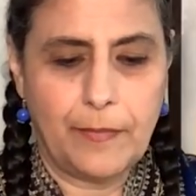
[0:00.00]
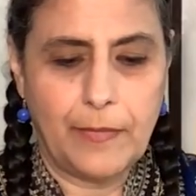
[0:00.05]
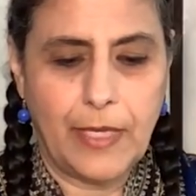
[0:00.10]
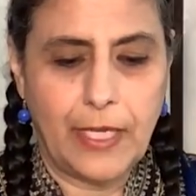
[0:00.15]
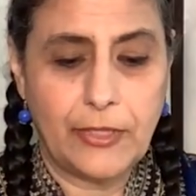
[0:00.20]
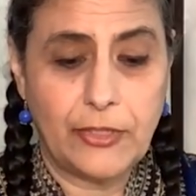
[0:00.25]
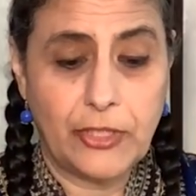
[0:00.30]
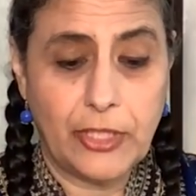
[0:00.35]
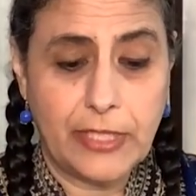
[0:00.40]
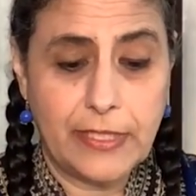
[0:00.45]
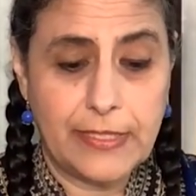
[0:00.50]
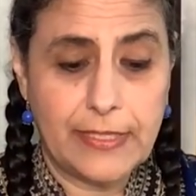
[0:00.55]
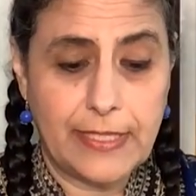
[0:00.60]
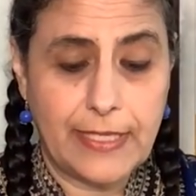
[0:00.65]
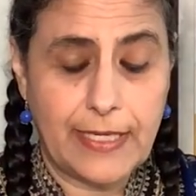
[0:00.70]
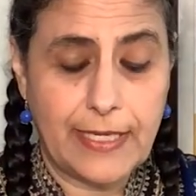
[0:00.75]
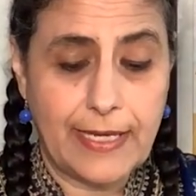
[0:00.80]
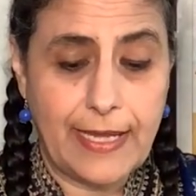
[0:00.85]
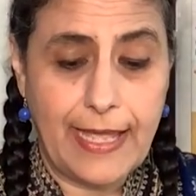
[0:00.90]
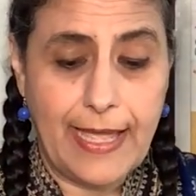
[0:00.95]

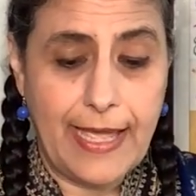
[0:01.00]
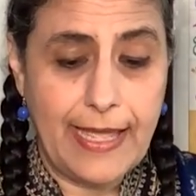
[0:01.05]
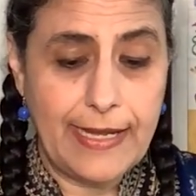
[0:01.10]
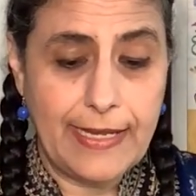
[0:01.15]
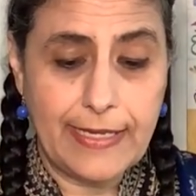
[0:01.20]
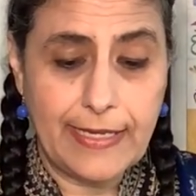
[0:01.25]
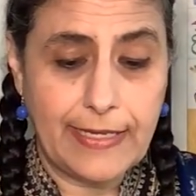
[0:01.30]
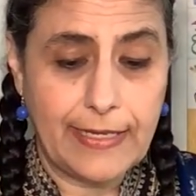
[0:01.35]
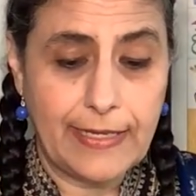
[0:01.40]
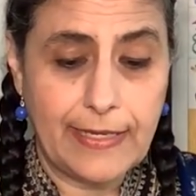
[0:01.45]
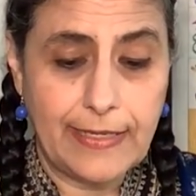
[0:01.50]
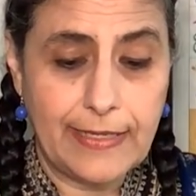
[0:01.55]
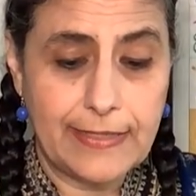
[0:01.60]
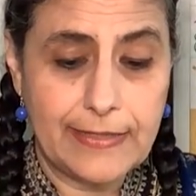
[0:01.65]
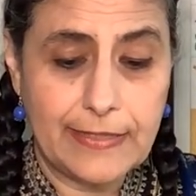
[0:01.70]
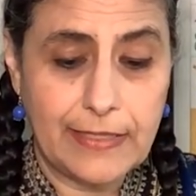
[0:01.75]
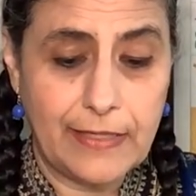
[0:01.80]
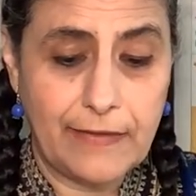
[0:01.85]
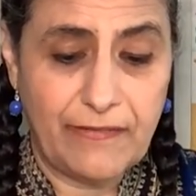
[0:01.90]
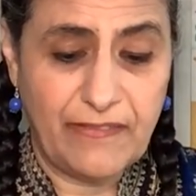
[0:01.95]
adjusting and adding it,
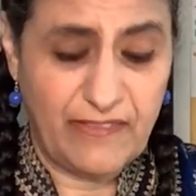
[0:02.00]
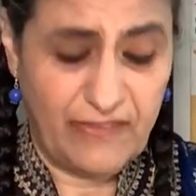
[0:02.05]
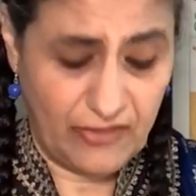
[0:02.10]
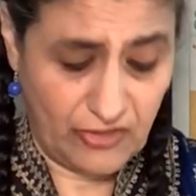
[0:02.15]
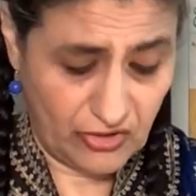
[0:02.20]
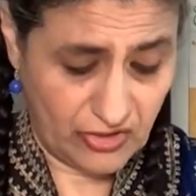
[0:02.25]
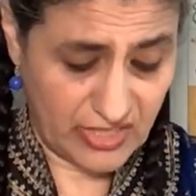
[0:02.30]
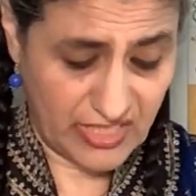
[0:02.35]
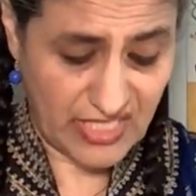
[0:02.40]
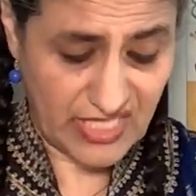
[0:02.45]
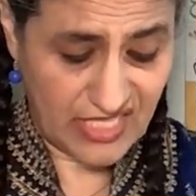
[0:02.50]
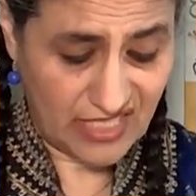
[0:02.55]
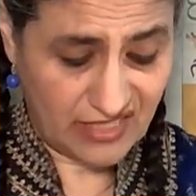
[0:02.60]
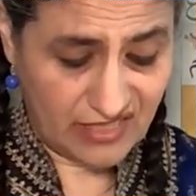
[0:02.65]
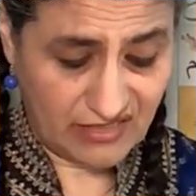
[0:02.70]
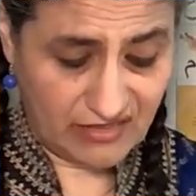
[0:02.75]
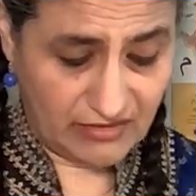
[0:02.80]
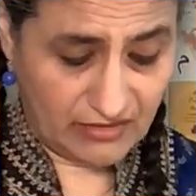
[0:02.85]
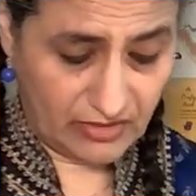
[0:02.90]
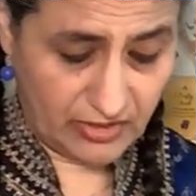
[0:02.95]
is if your D
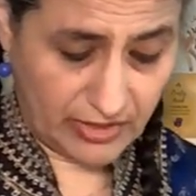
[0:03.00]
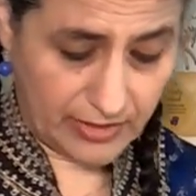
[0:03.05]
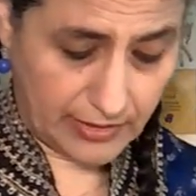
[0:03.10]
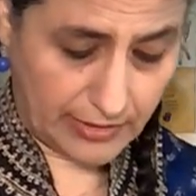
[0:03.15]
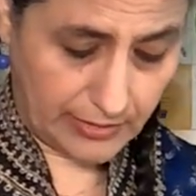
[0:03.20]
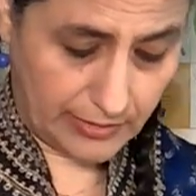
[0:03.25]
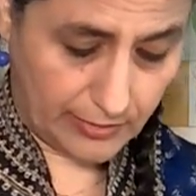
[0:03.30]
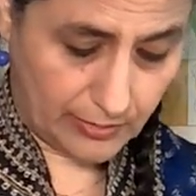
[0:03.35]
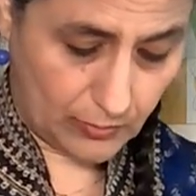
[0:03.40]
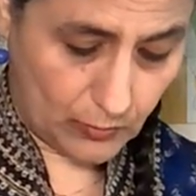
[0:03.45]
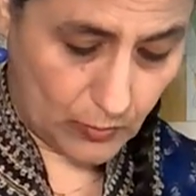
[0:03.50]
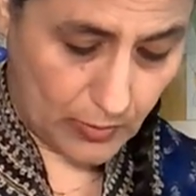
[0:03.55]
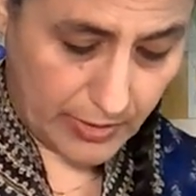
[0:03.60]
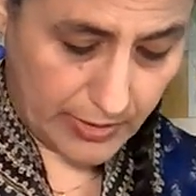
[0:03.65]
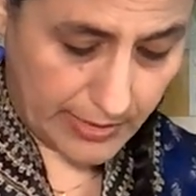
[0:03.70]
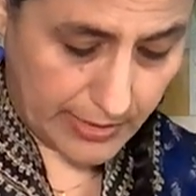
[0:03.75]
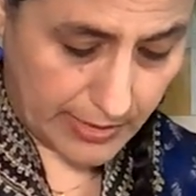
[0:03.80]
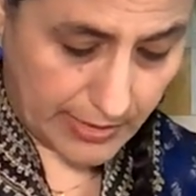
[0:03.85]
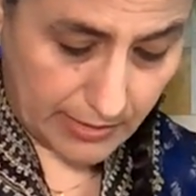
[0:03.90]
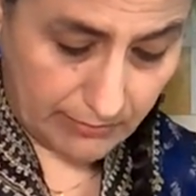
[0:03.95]
is looking a little
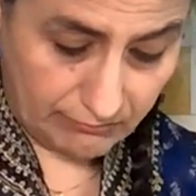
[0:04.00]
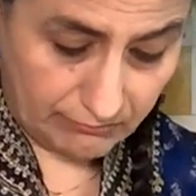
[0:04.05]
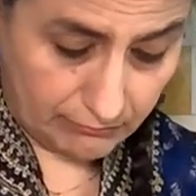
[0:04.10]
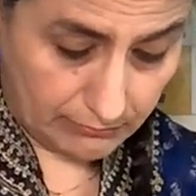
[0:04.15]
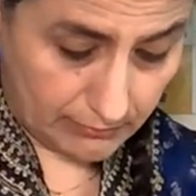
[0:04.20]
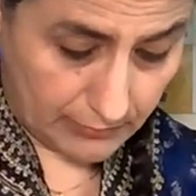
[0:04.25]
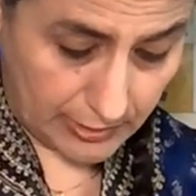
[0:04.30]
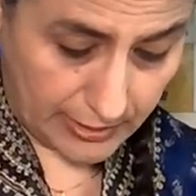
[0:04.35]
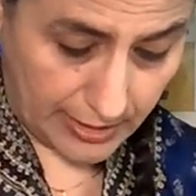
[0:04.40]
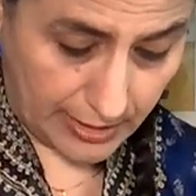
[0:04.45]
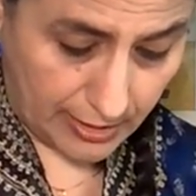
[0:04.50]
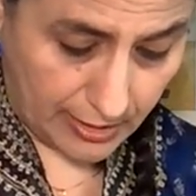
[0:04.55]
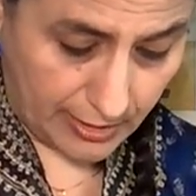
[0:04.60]
wonky, take